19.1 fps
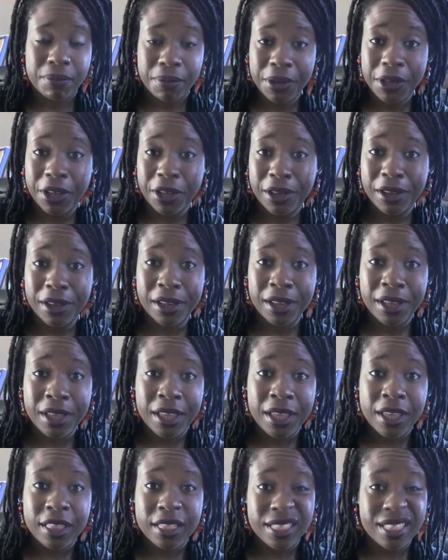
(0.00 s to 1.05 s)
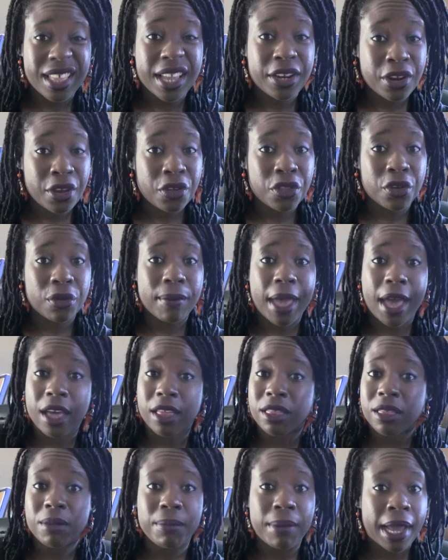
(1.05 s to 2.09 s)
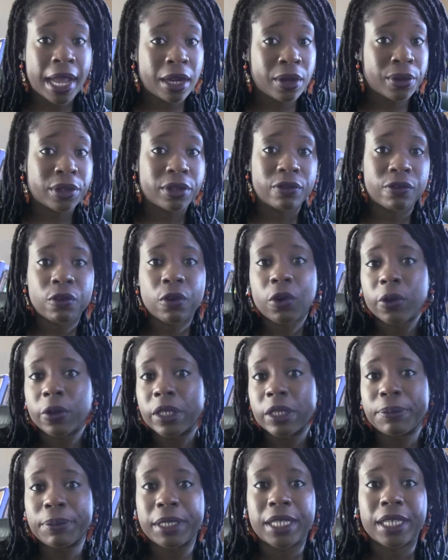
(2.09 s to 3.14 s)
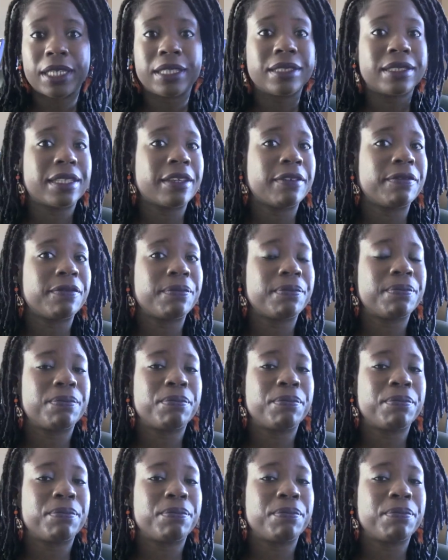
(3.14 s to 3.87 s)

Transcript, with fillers: book they know their math backward and forward because they've